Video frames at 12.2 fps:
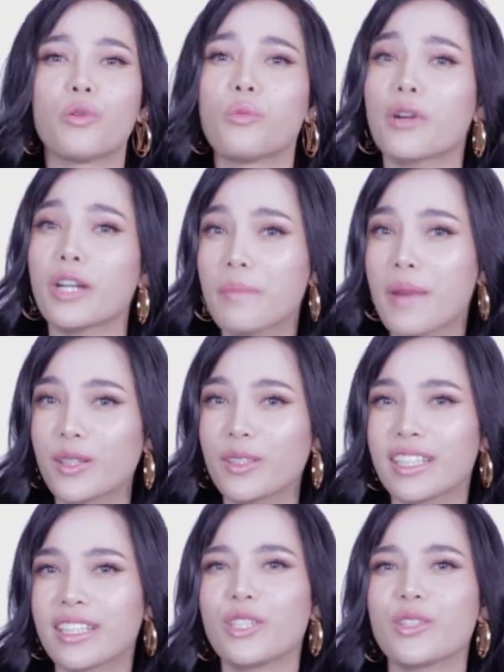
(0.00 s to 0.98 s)
to know more
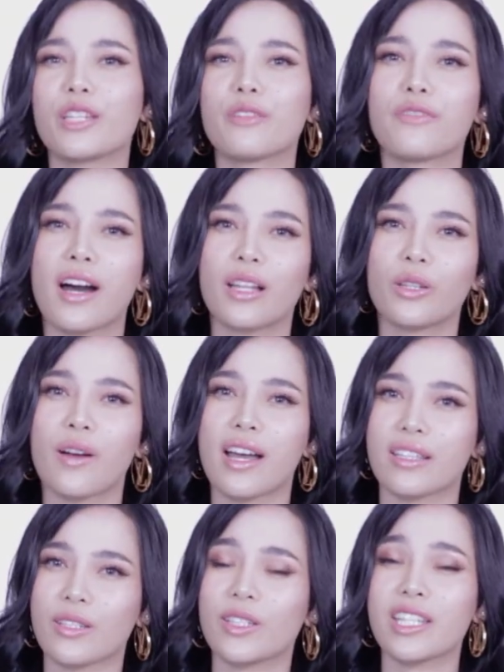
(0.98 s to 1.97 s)
about it, you can follow
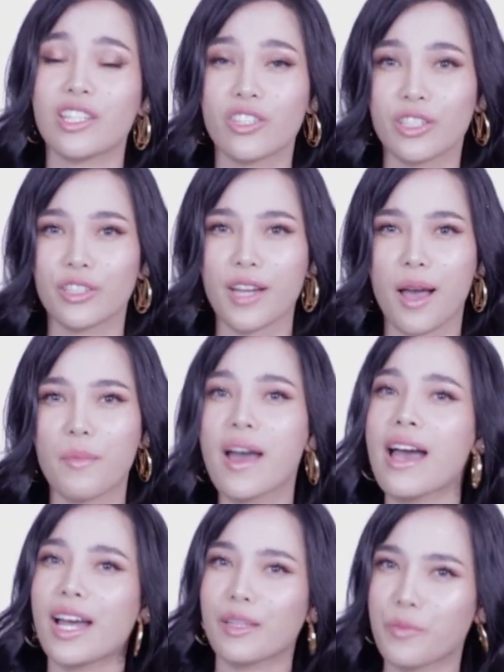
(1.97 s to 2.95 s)
us on Instagram
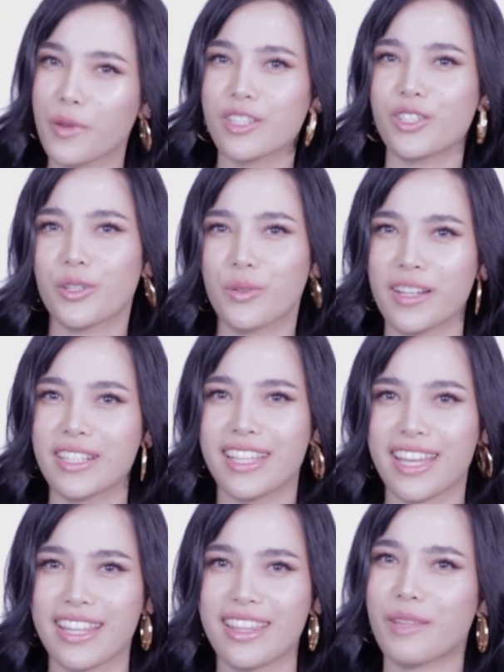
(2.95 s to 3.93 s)
at
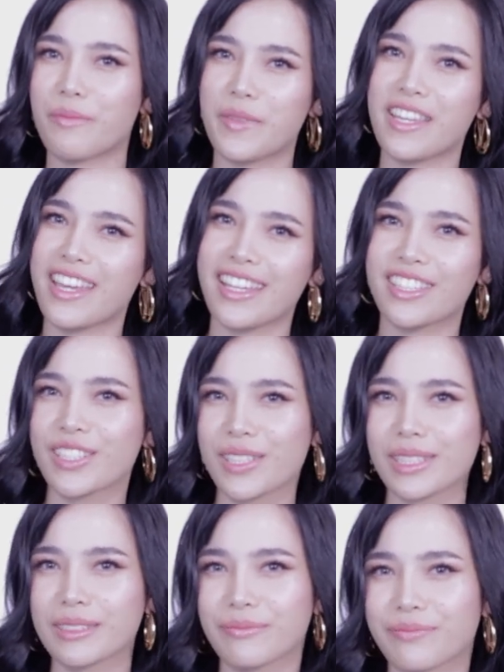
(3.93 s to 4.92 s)
project1k.ph.